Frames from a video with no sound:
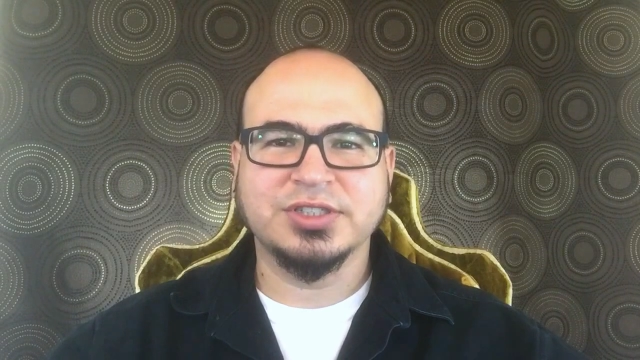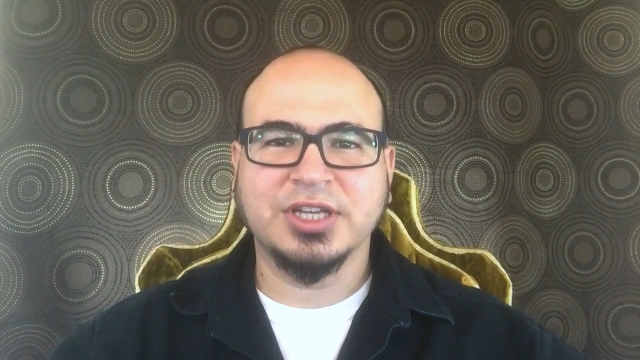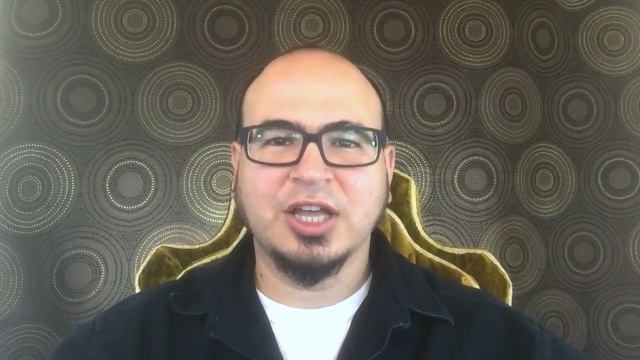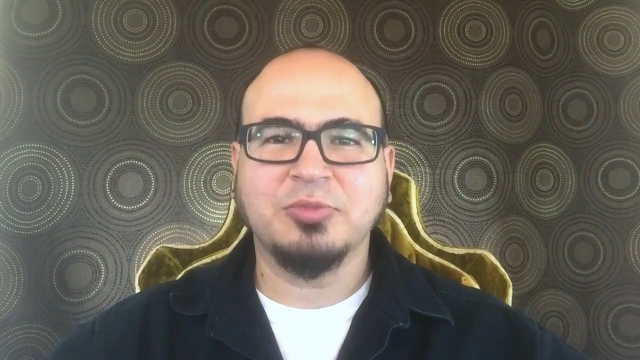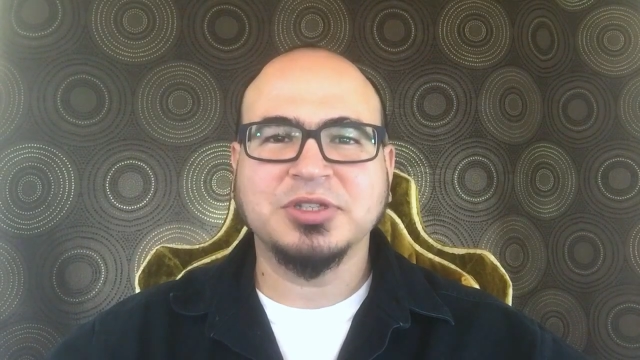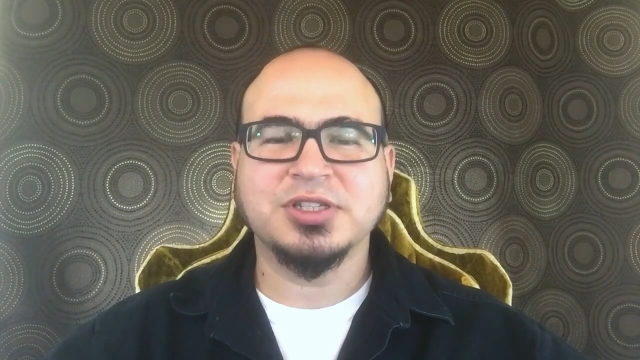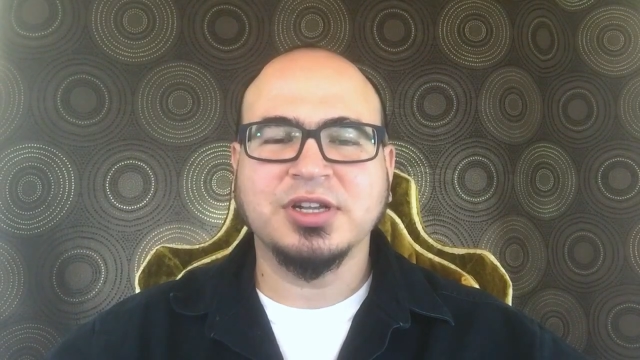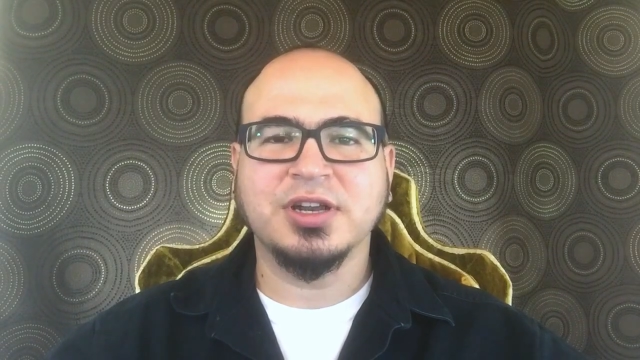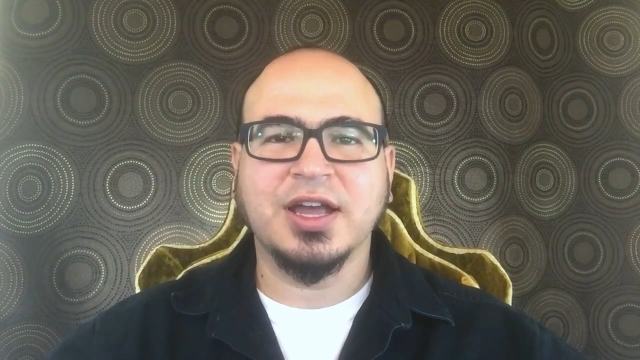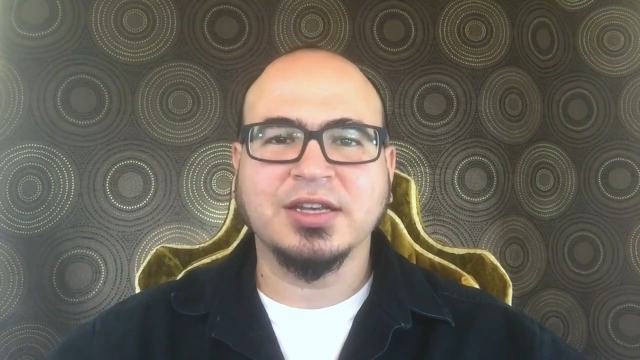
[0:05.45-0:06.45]
to help us
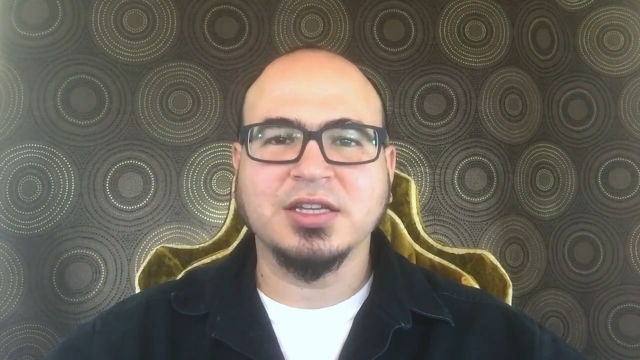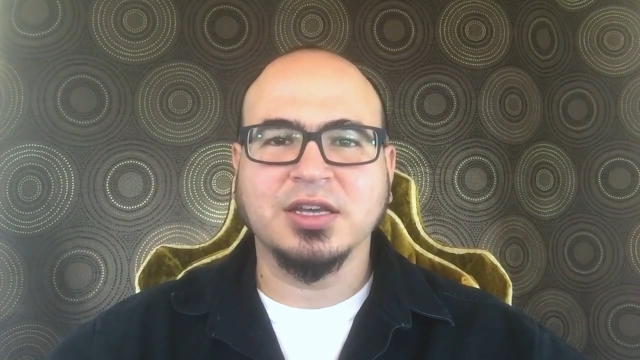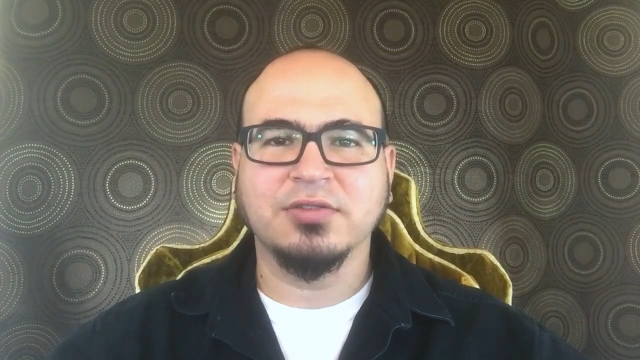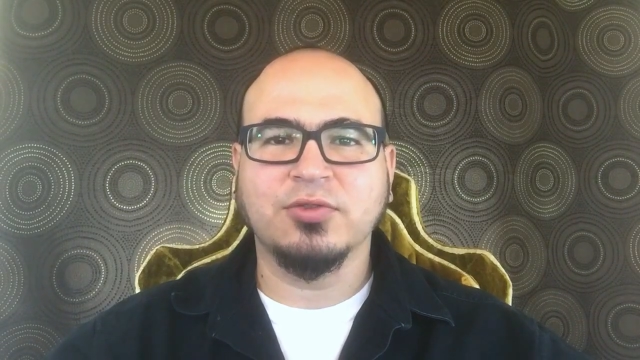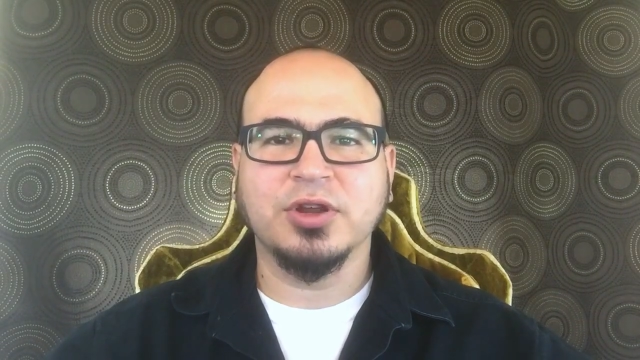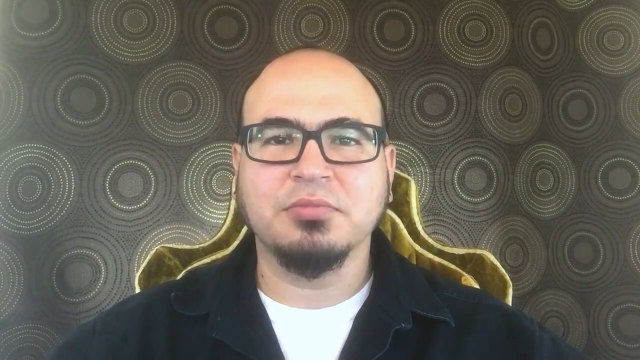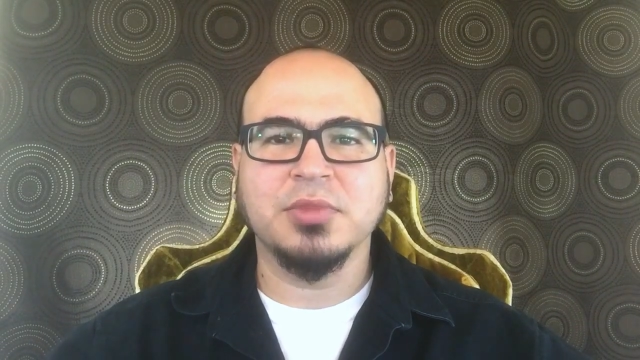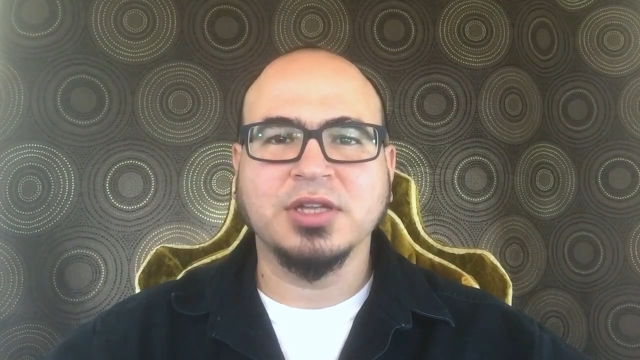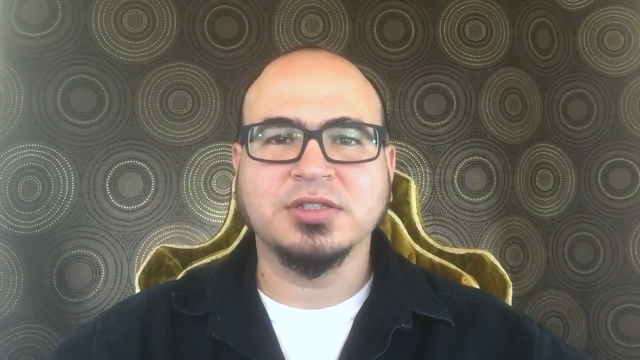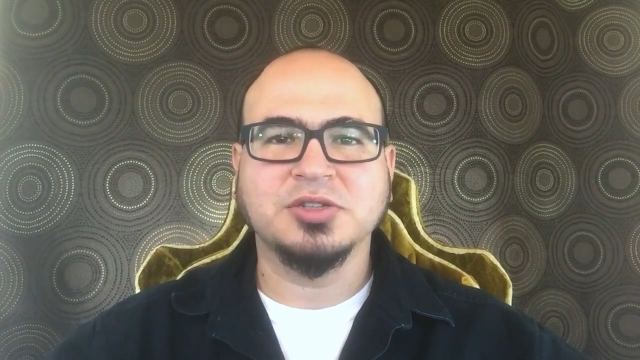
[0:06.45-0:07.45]
get an idea of what it
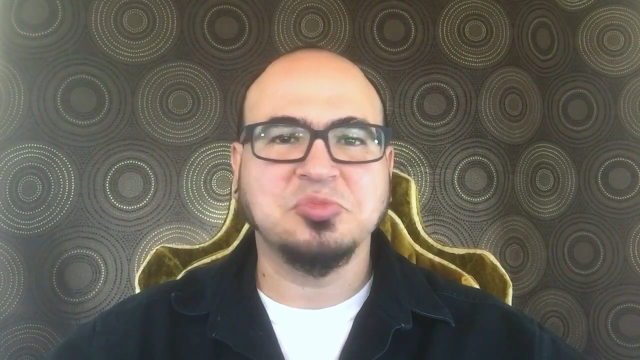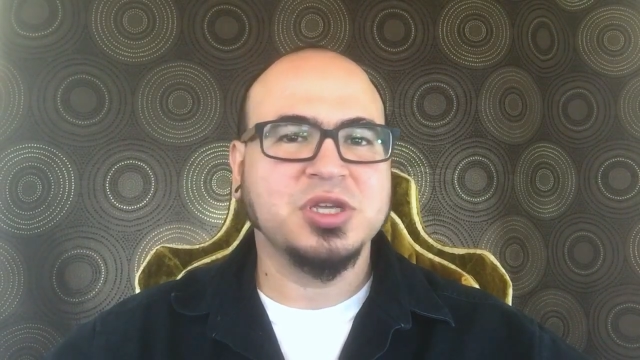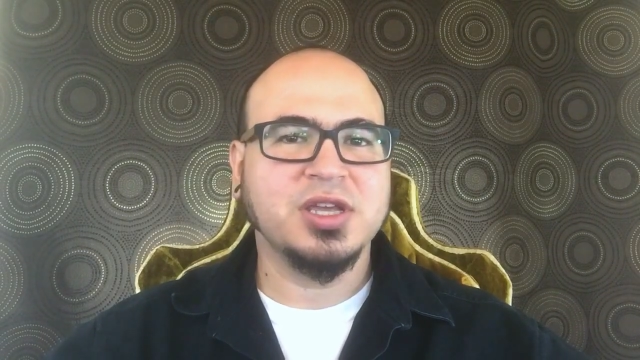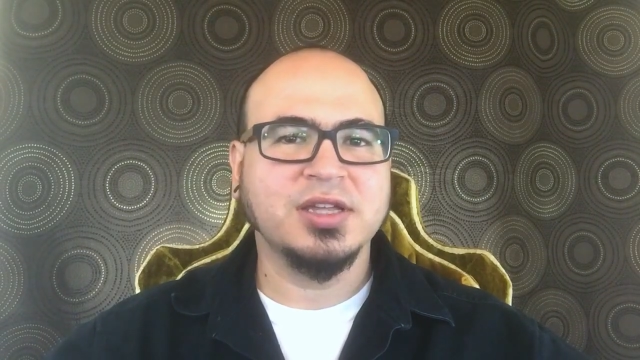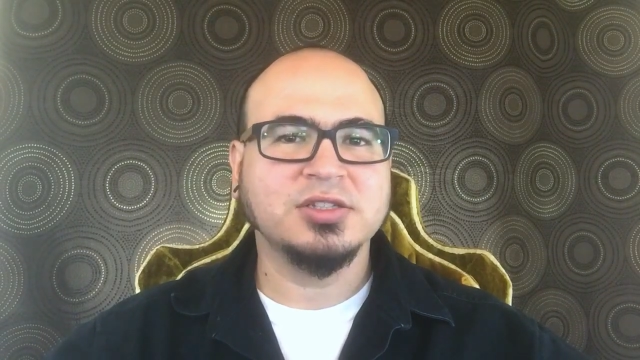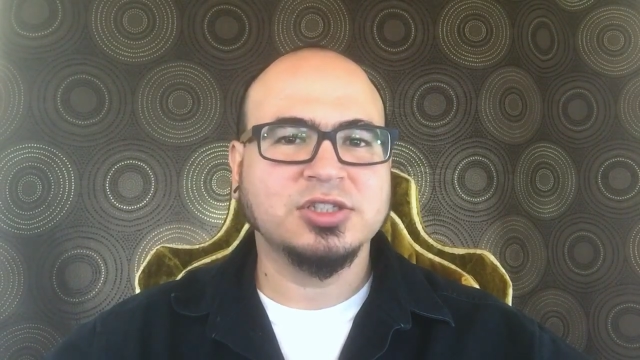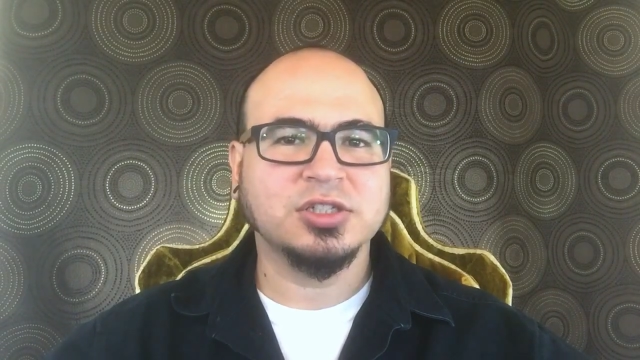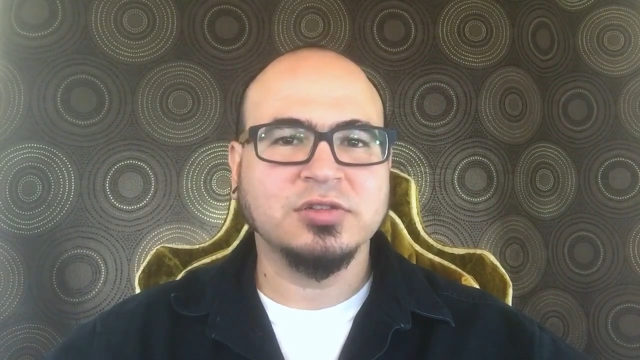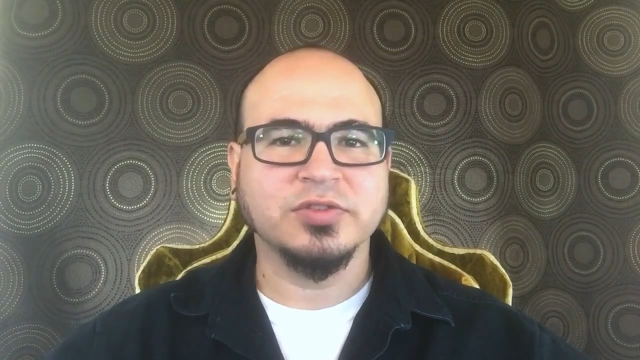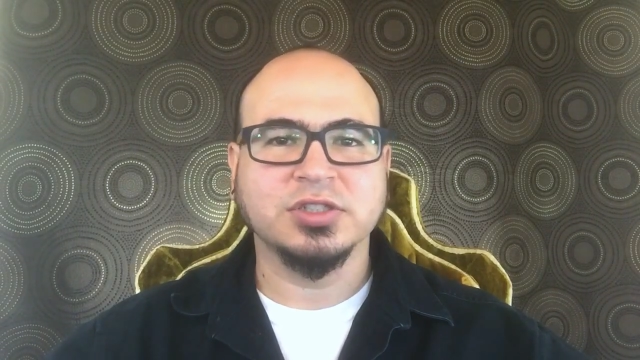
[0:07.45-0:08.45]
means to be in
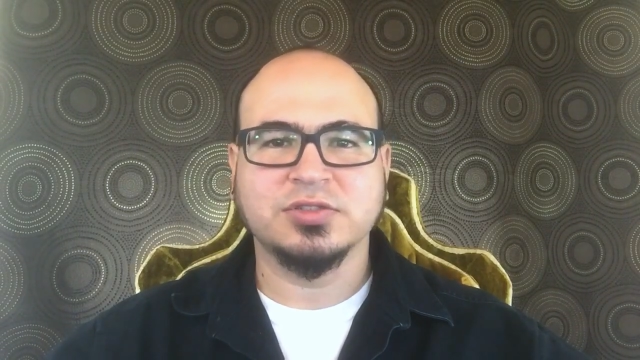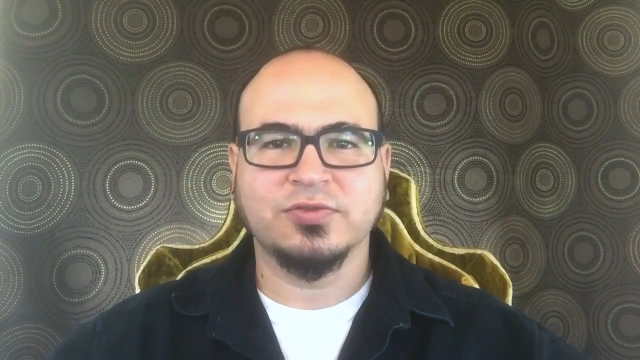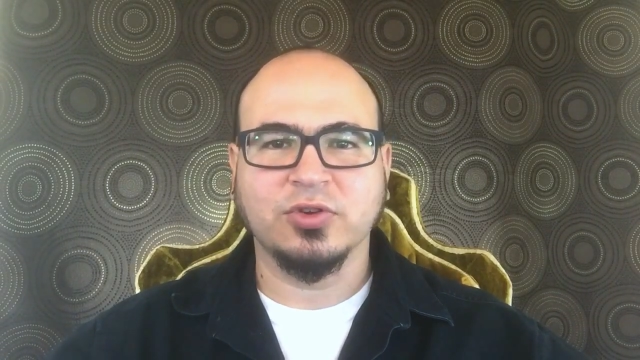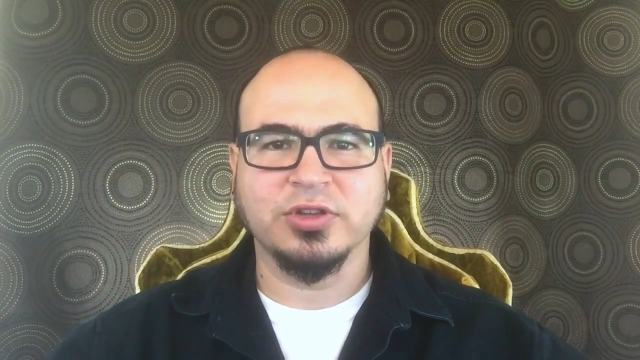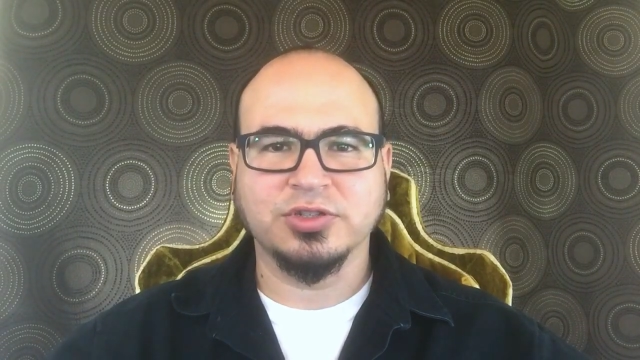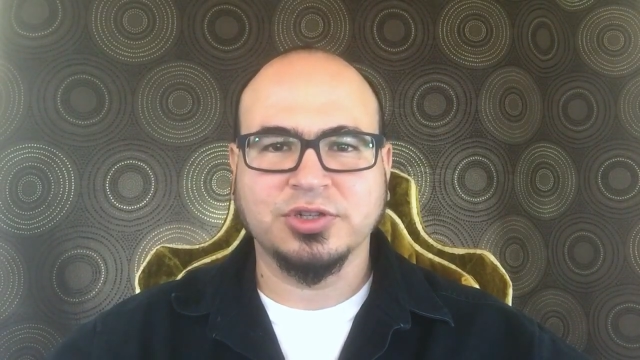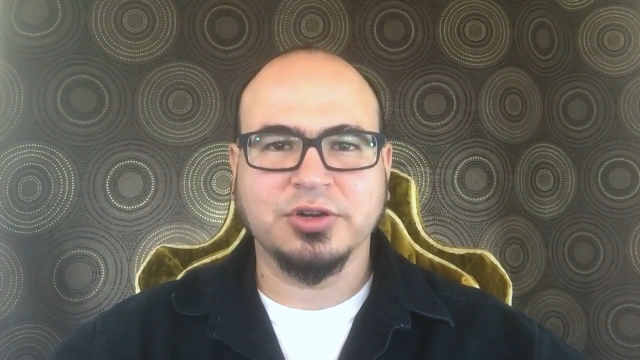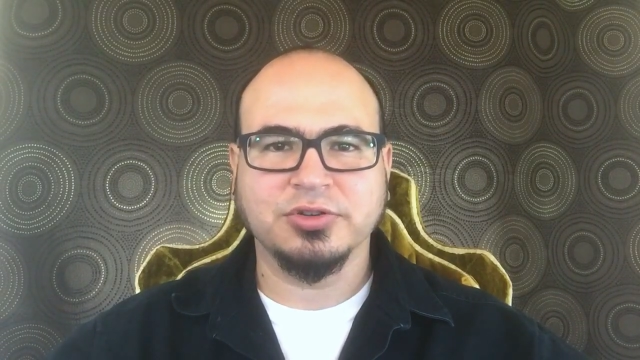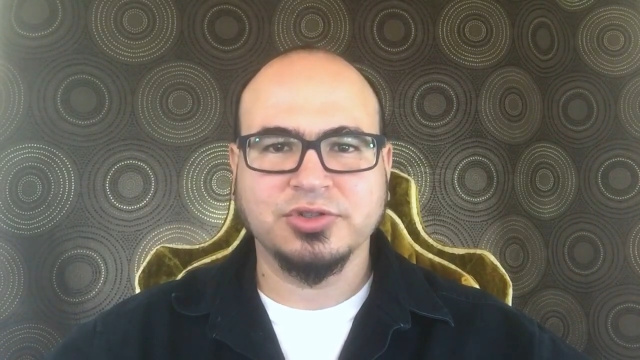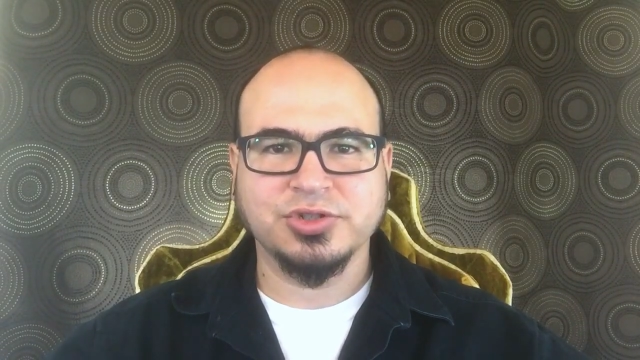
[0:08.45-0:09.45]
service for the
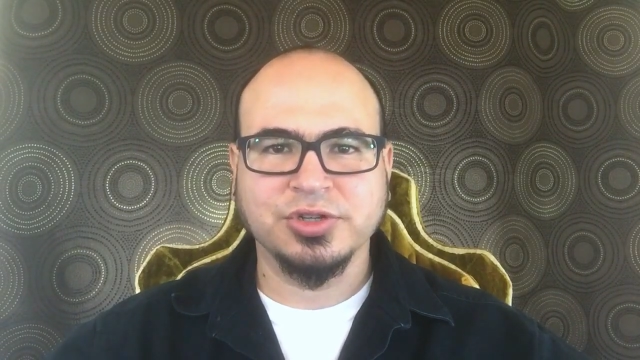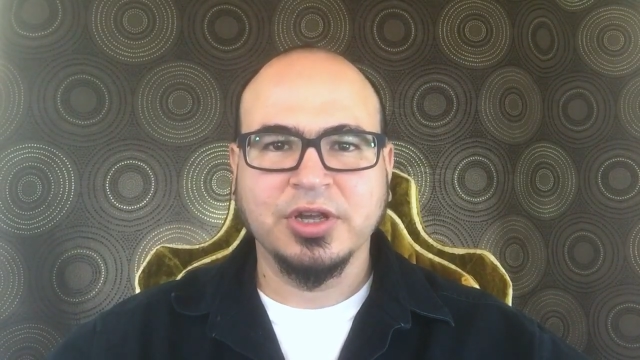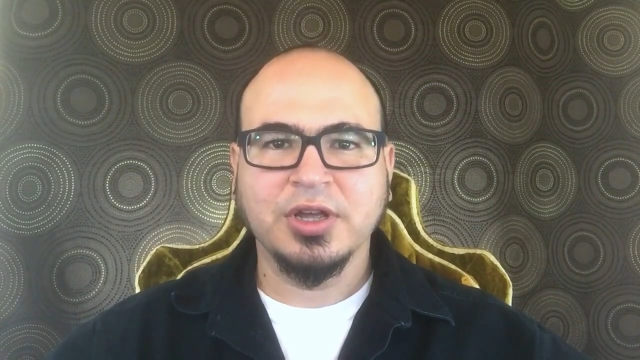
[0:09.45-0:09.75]
church.